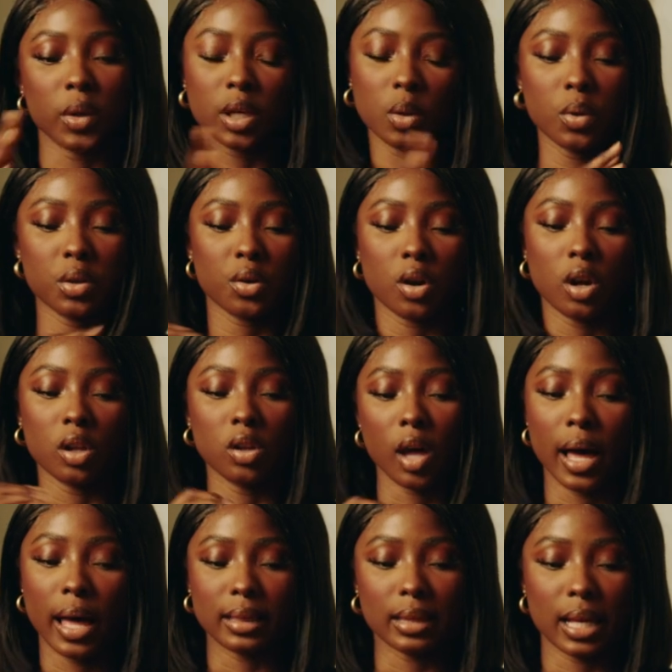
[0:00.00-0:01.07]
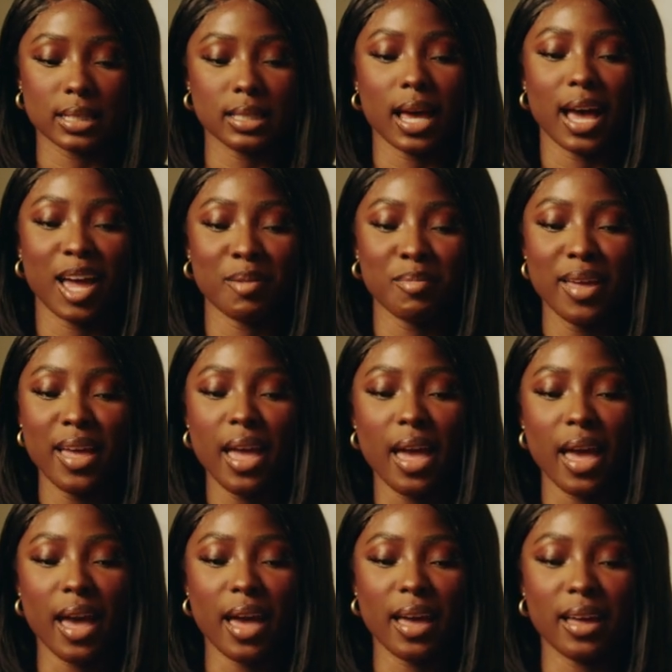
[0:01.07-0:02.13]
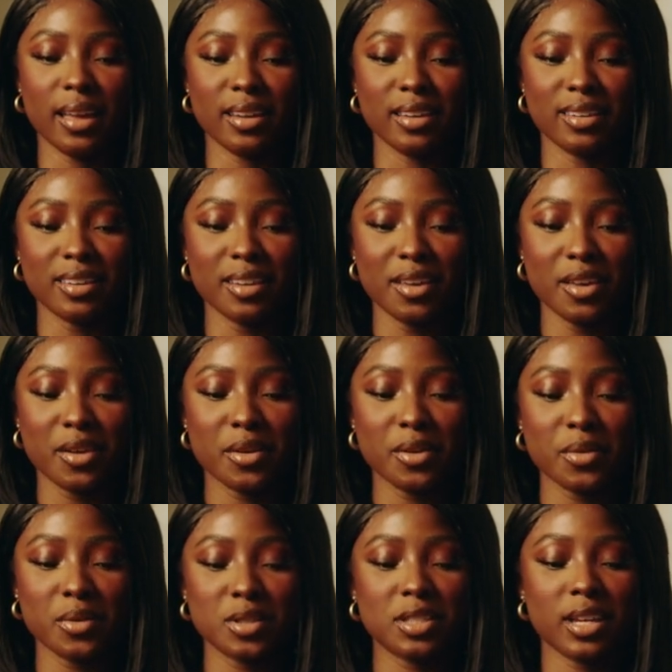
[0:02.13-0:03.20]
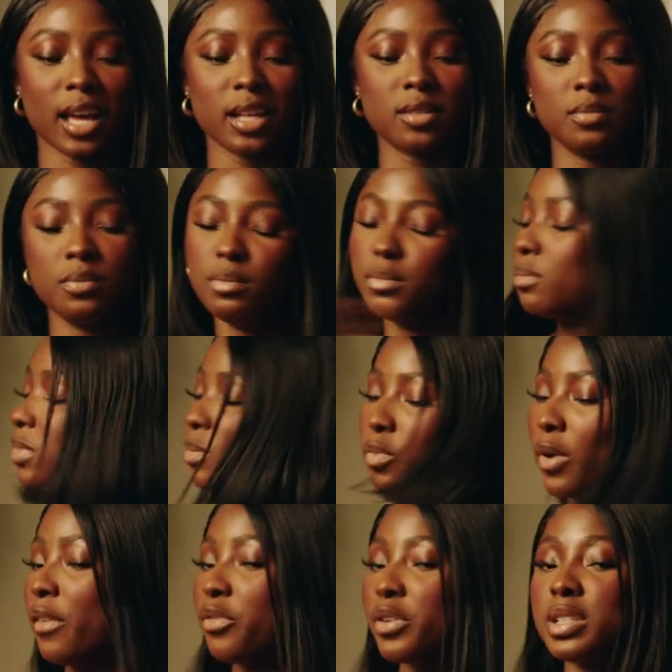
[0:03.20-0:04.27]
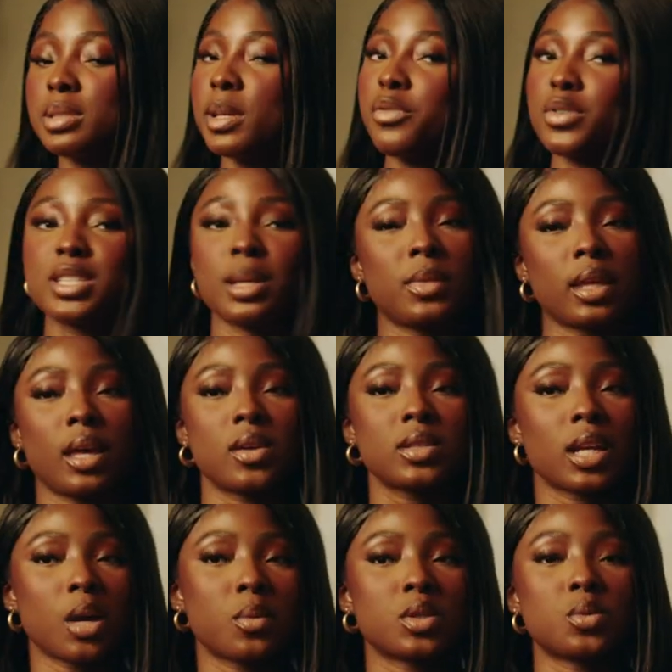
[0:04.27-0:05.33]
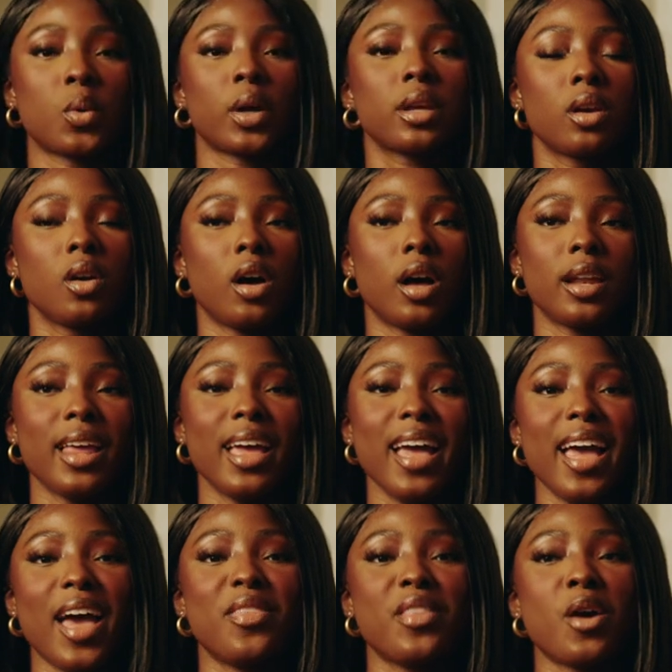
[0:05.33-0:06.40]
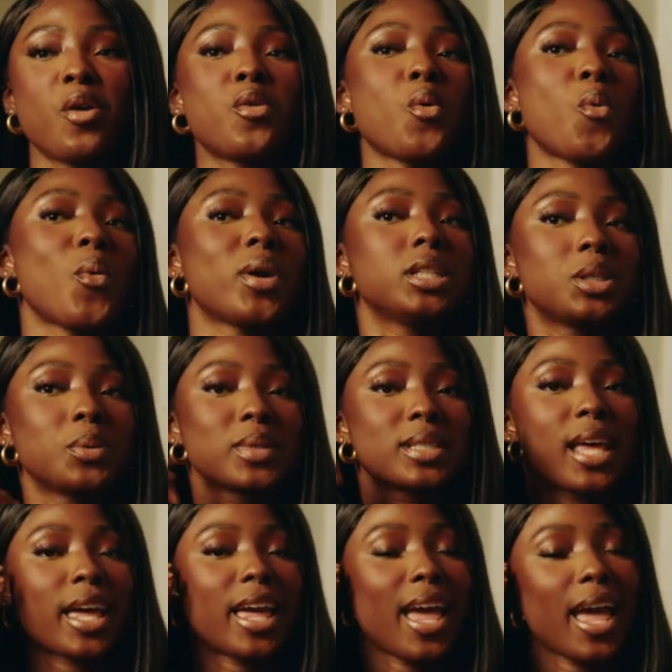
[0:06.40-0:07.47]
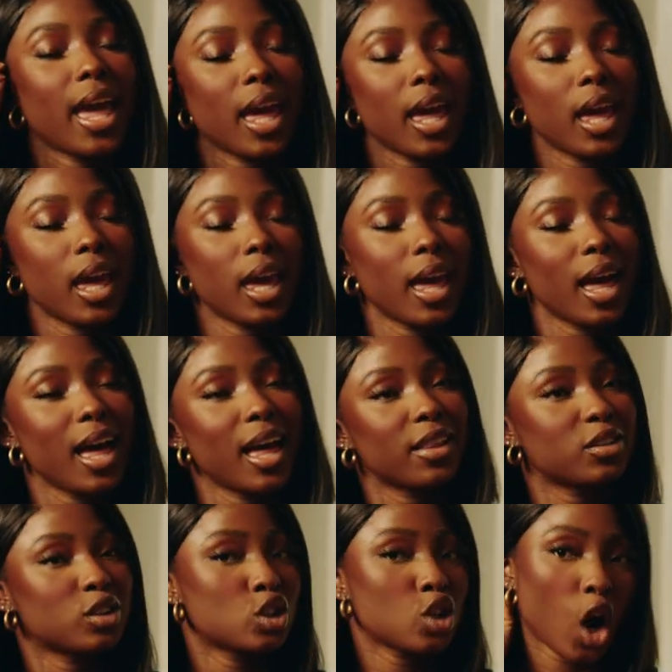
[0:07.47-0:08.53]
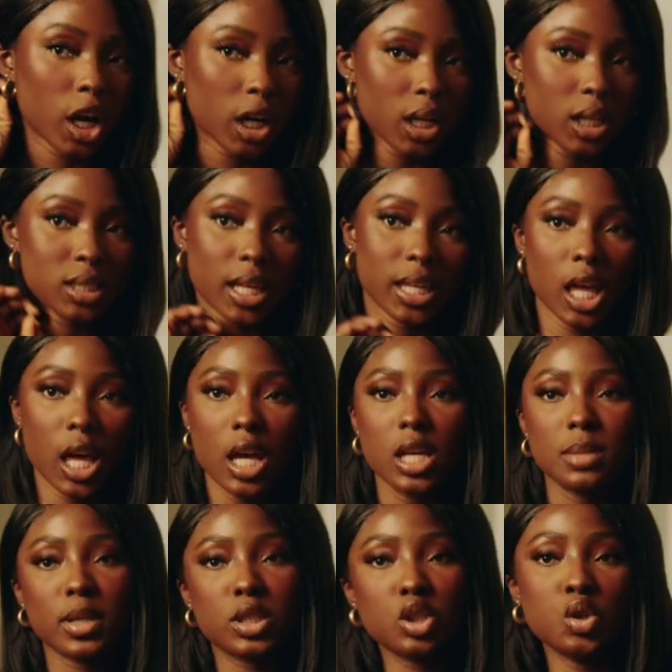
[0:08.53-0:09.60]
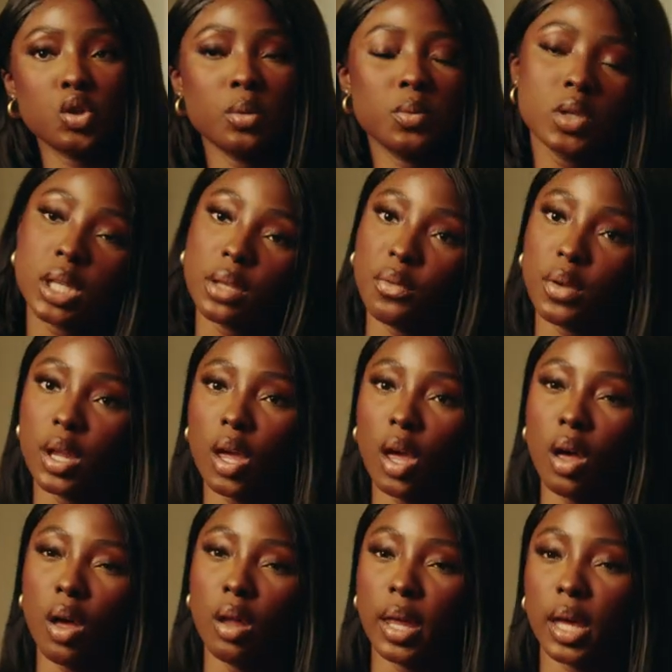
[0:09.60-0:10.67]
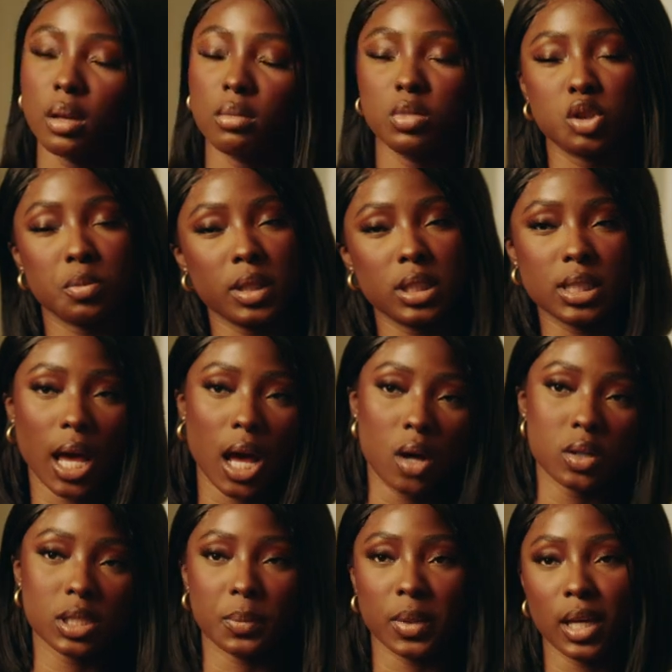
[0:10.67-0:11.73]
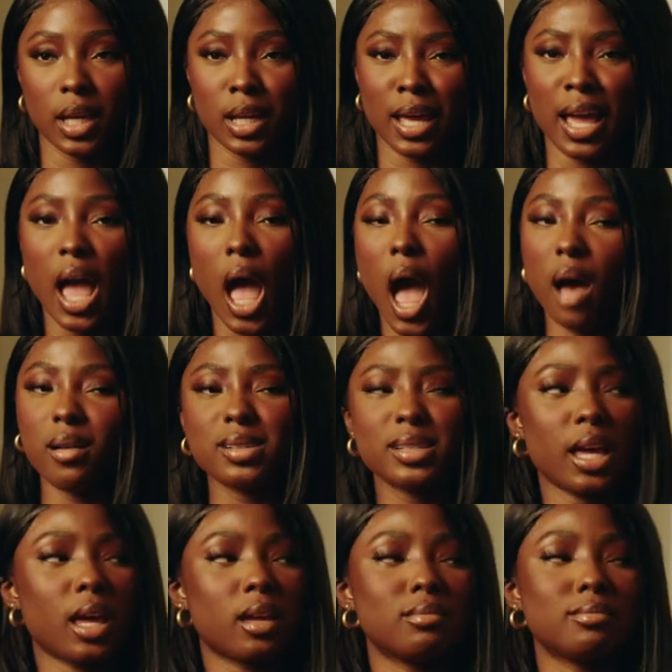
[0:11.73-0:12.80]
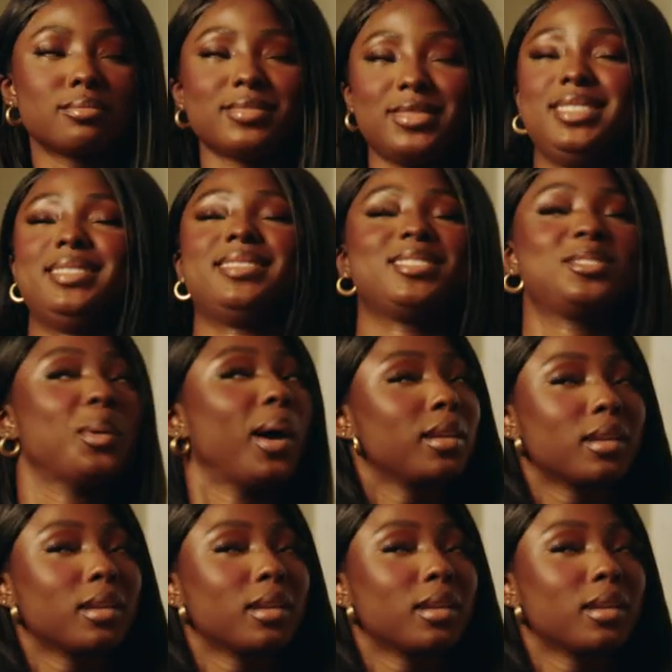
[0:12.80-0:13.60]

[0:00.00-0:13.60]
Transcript: working with her a lot at that time, and she had referenced me for something else that I was working on. And then when she was like, hey, yeah, there's this artist like about to shoot a music video, like, would you be down to be in it? I was like, well,